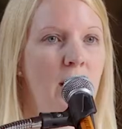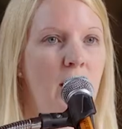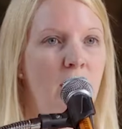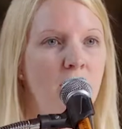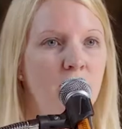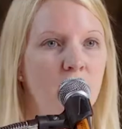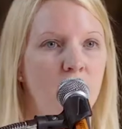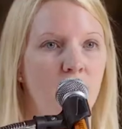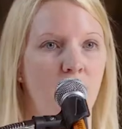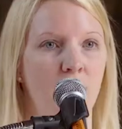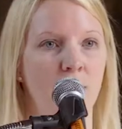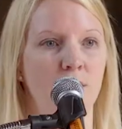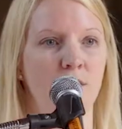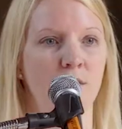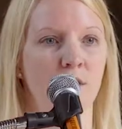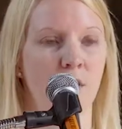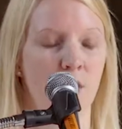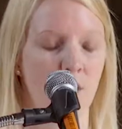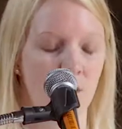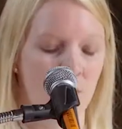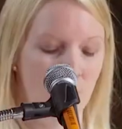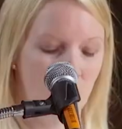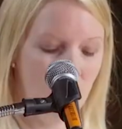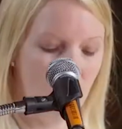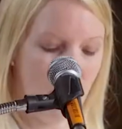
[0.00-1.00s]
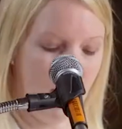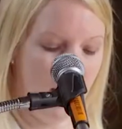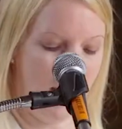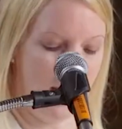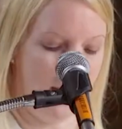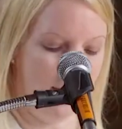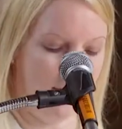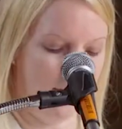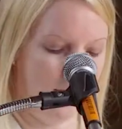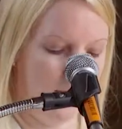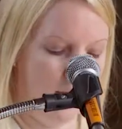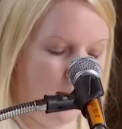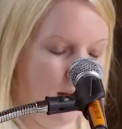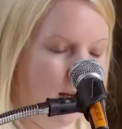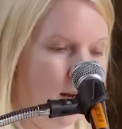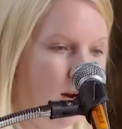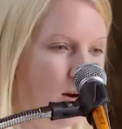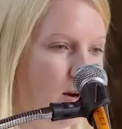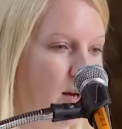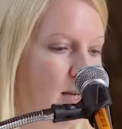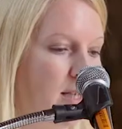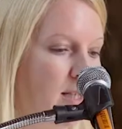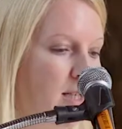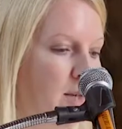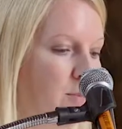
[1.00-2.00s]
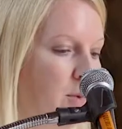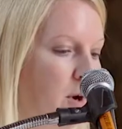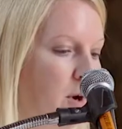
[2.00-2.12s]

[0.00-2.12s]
an outside circle, and the idea